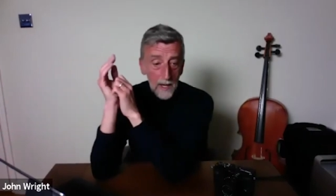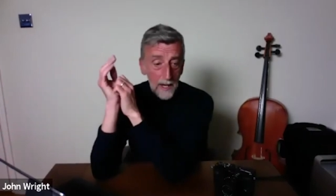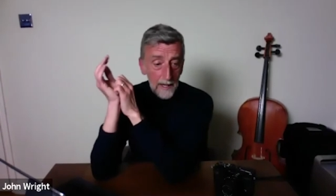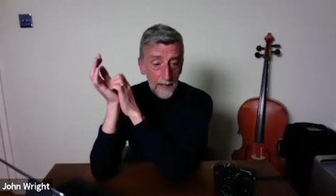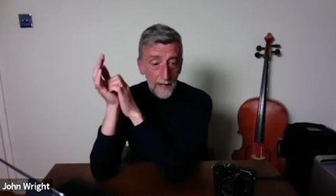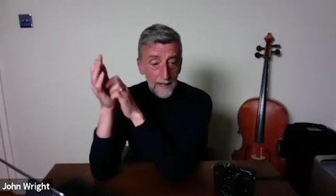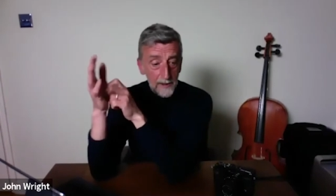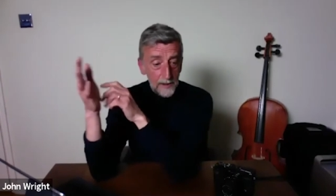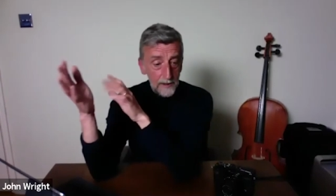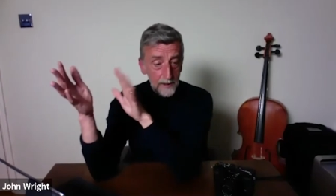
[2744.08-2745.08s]
And I,
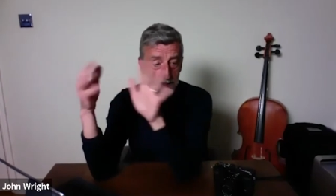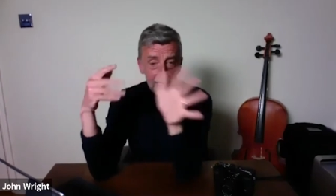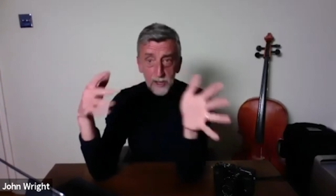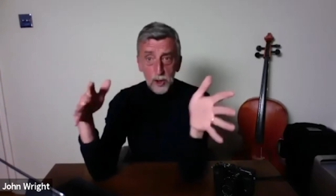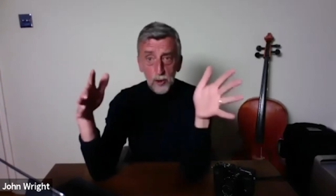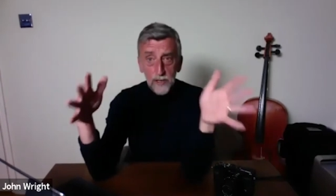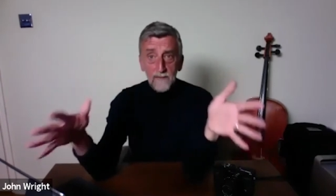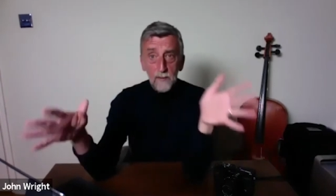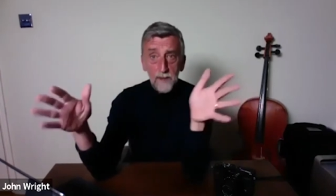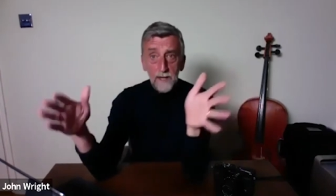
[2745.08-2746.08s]
this should
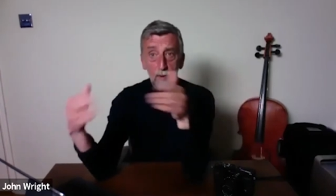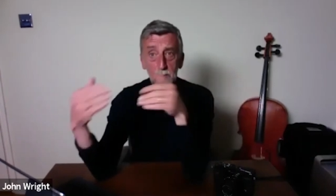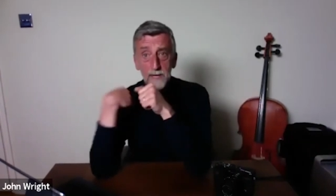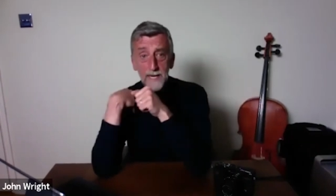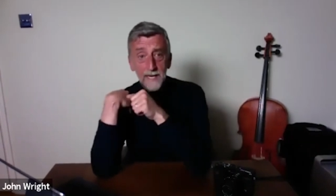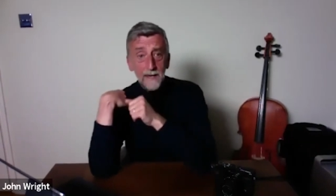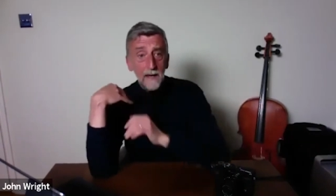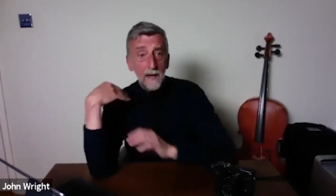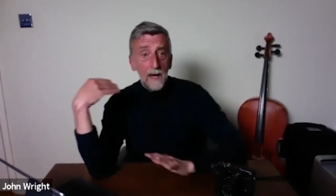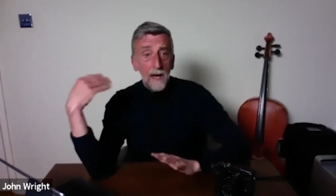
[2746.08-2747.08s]
never be about me.
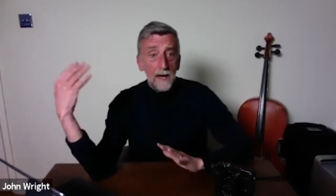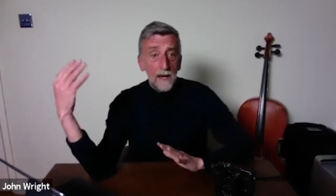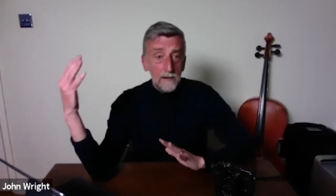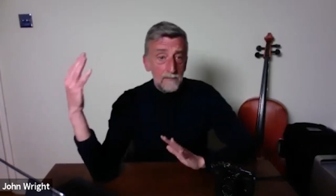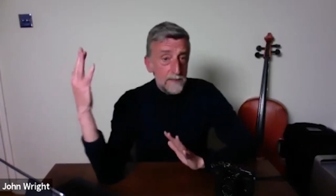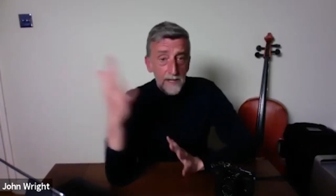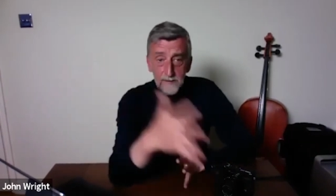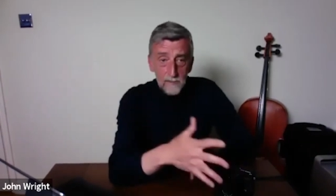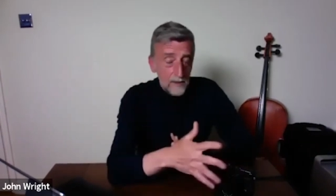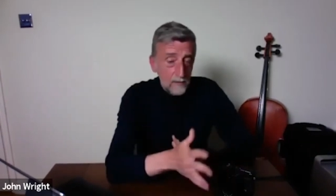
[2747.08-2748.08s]
Uh,
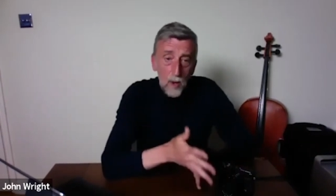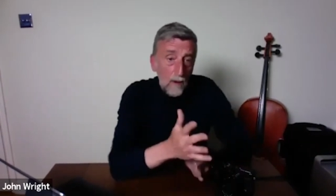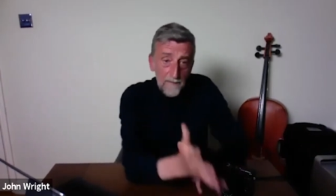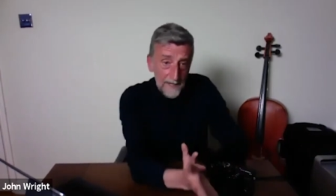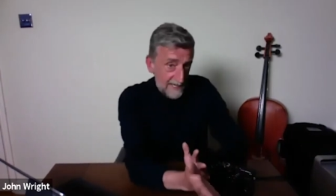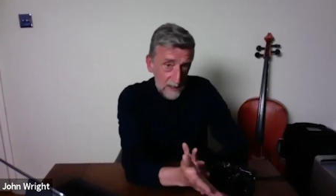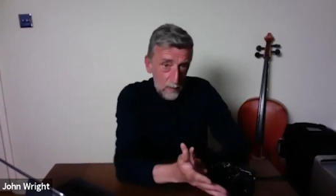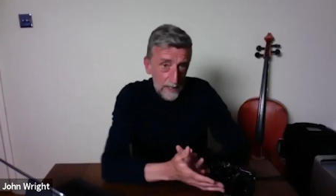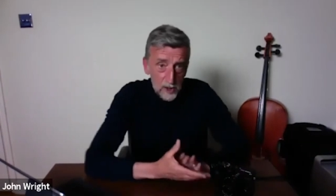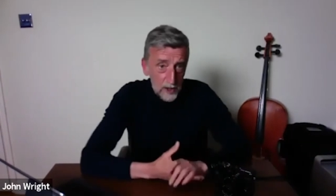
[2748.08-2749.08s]
obviously,
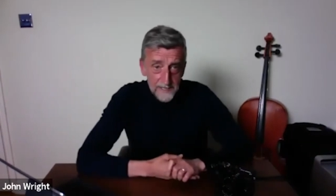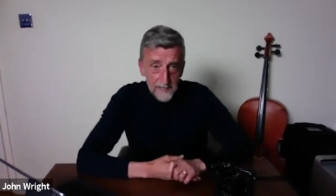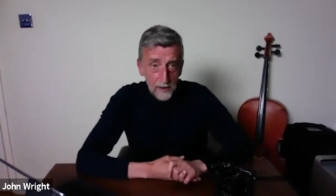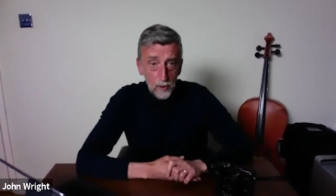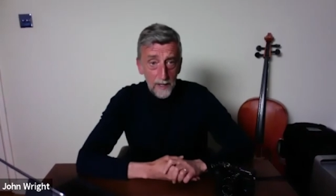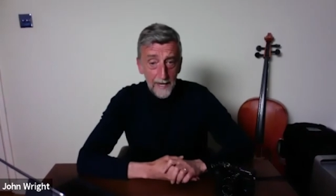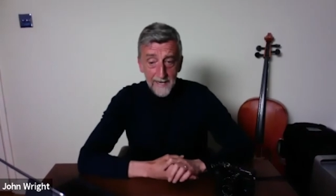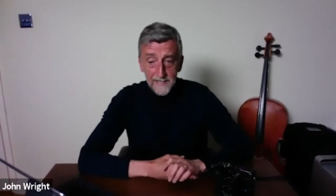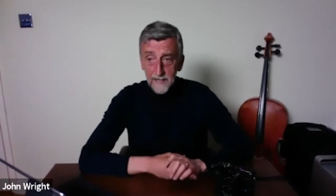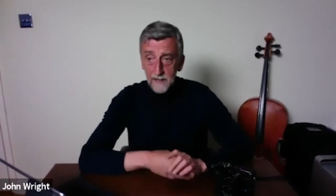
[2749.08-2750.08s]
we're interested in who the
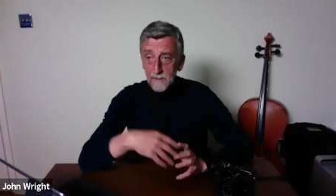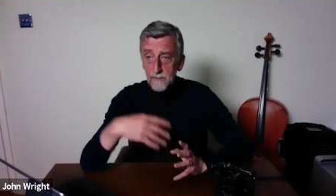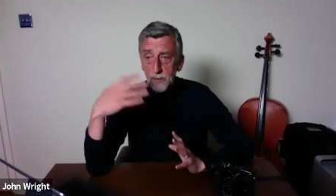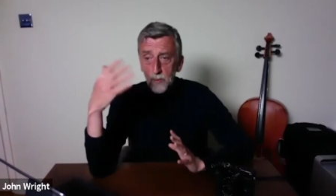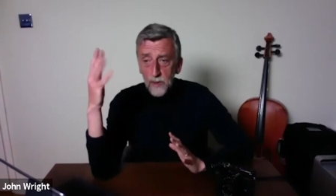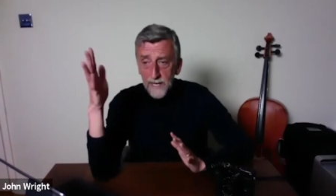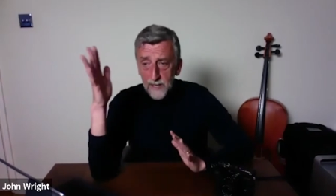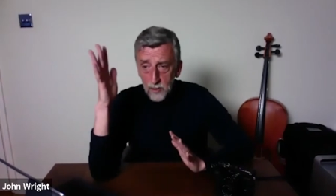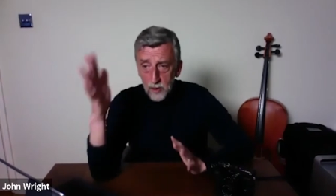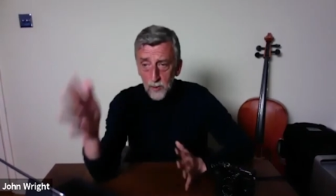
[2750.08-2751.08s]
guests are, but really
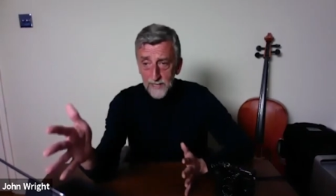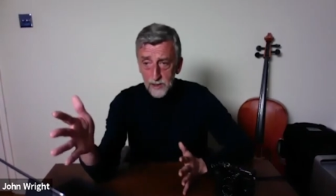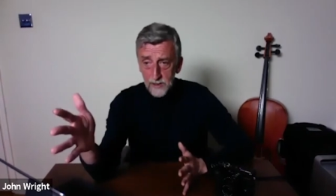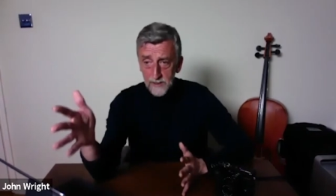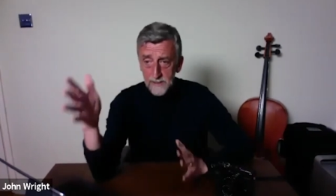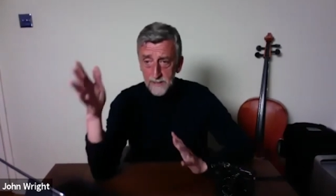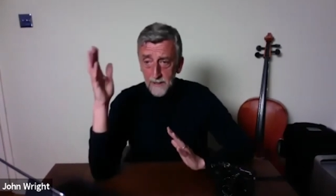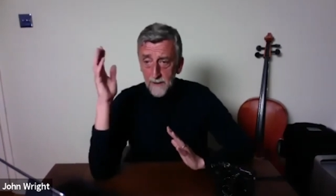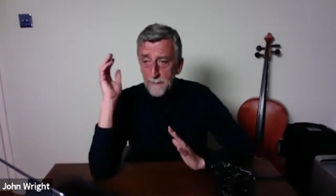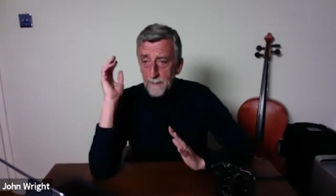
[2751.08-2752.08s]
your questions
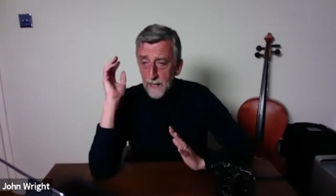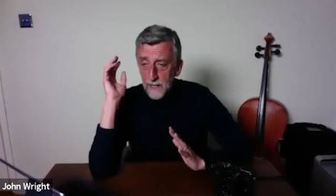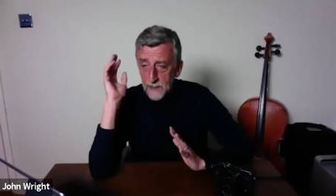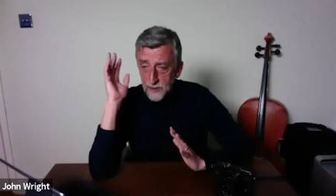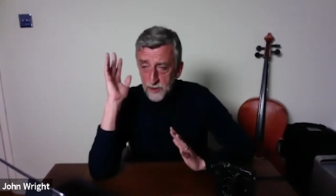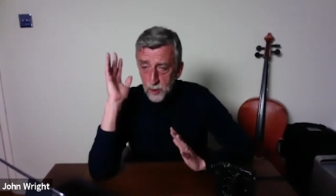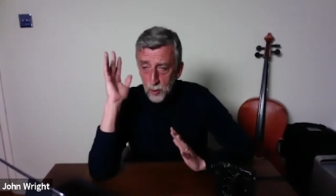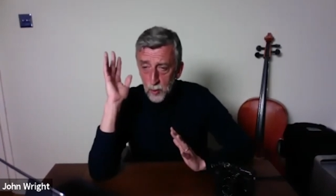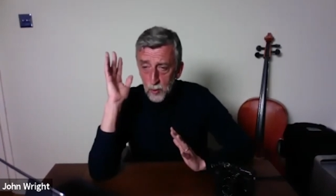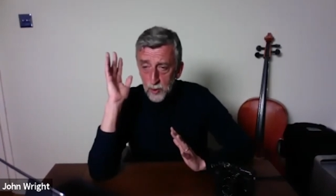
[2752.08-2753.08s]
are
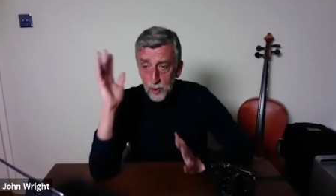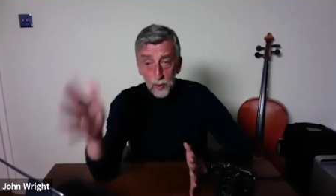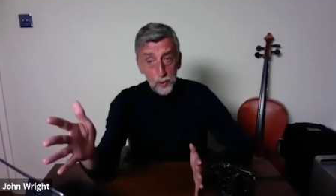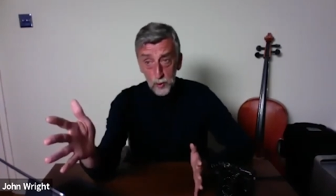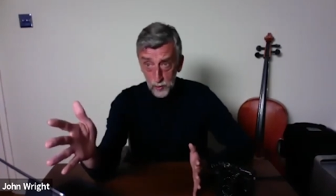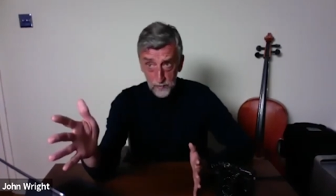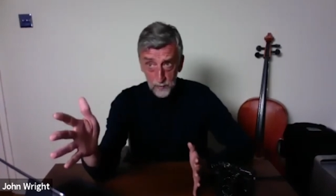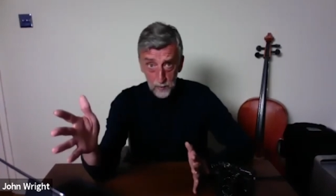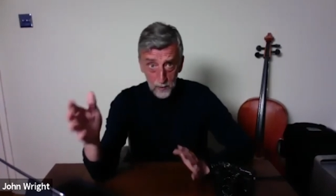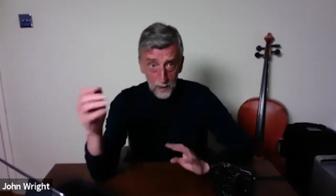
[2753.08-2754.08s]
so so so
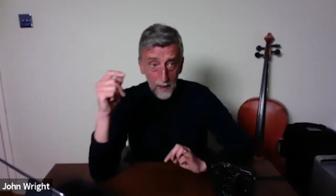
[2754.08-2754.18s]
useful,